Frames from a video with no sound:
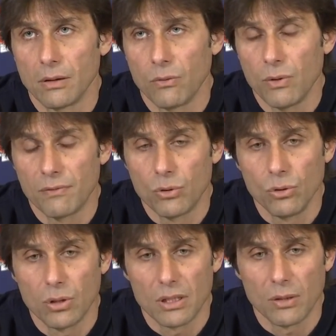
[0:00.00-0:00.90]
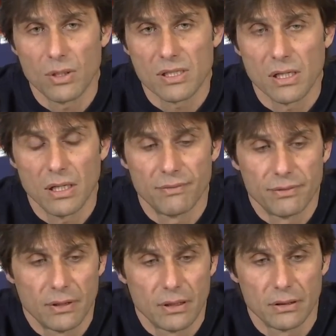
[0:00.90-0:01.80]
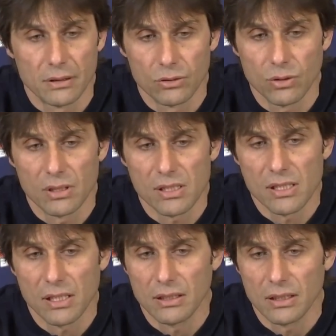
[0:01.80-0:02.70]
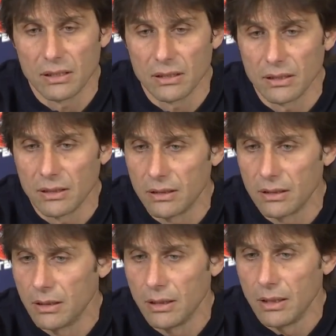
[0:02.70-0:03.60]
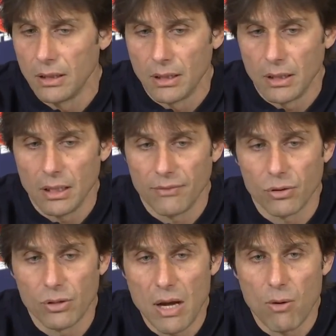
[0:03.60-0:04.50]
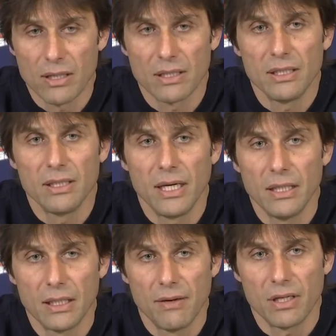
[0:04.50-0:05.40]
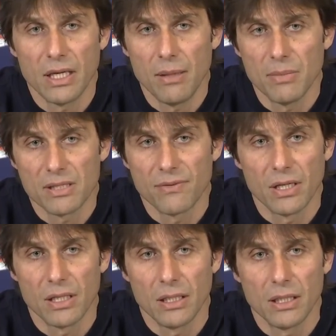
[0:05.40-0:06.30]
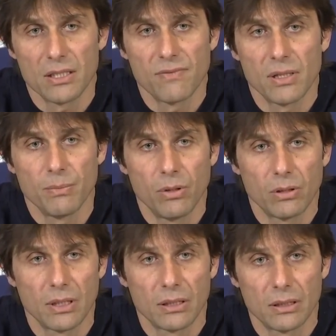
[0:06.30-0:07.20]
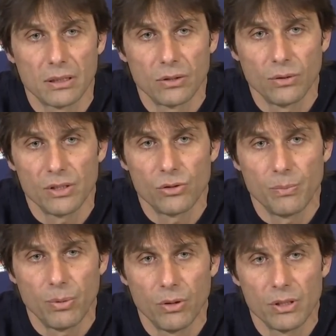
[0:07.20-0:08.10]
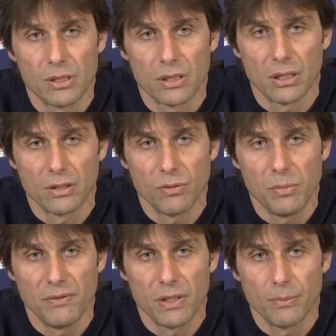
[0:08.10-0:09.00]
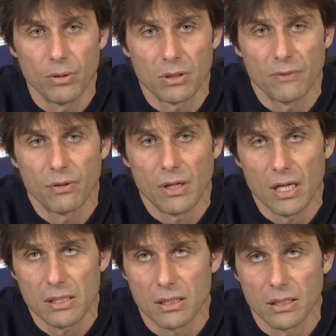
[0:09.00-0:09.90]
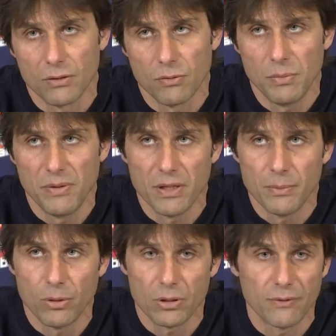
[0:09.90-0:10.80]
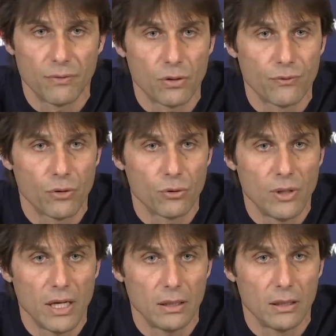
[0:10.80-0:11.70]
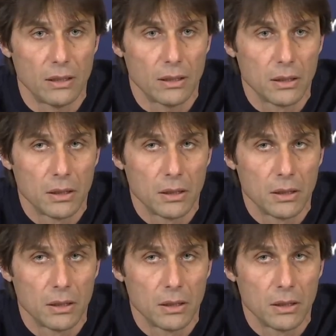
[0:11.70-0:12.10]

We have to look at ourselves and to understand that from now until the end, every game is very important. To get 3 points, it will be very important for us. It will be very important for United.